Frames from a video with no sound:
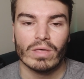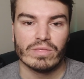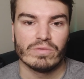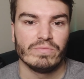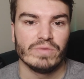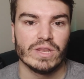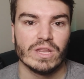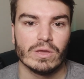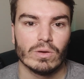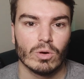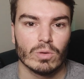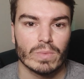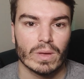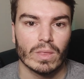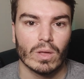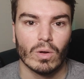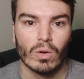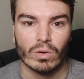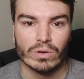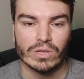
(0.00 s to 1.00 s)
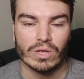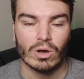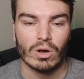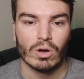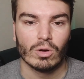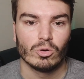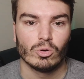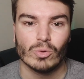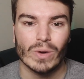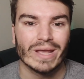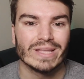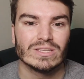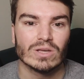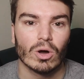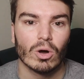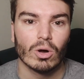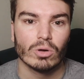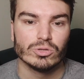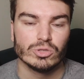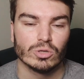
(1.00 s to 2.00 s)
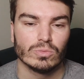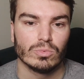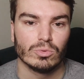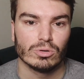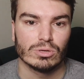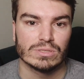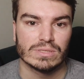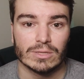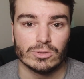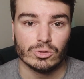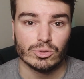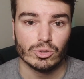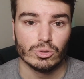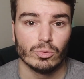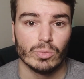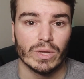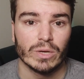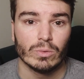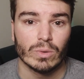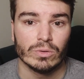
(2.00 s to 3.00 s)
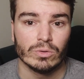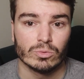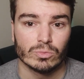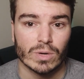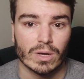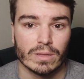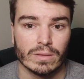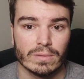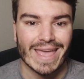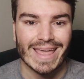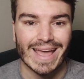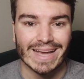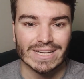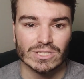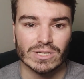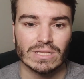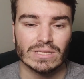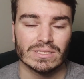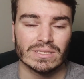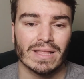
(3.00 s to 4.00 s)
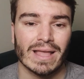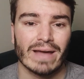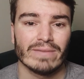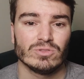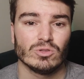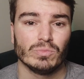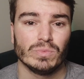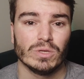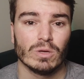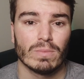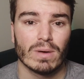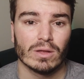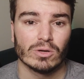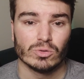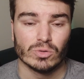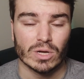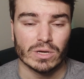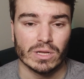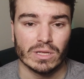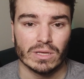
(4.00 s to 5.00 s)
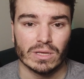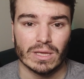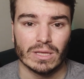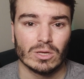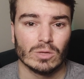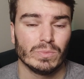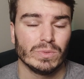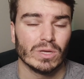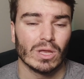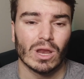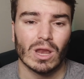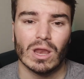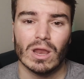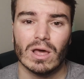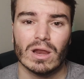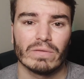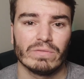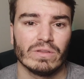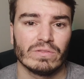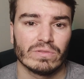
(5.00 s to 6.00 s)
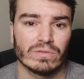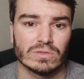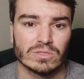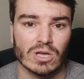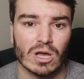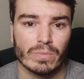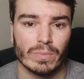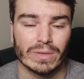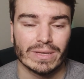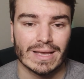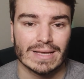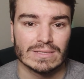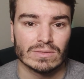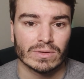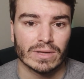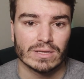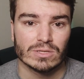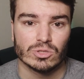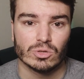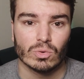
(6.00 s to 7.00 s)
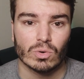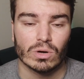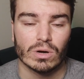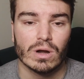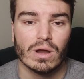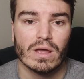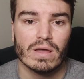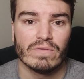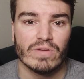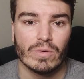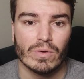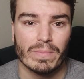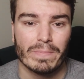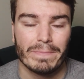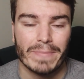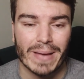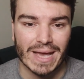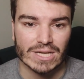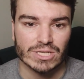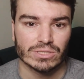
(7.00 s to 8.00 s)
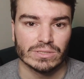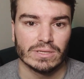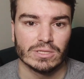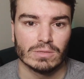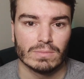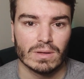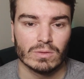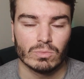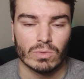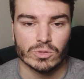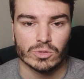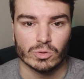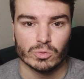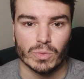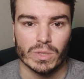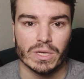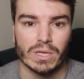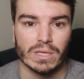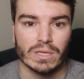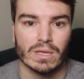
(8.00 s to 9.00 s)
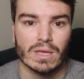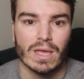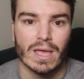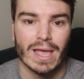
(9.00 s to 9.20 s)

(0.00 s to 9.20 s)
other video about all the great audiobooks that you should read when you run. It actually doesn't have to be about running. It could be a lot of different topics, as long as you are very passionate about what you're reading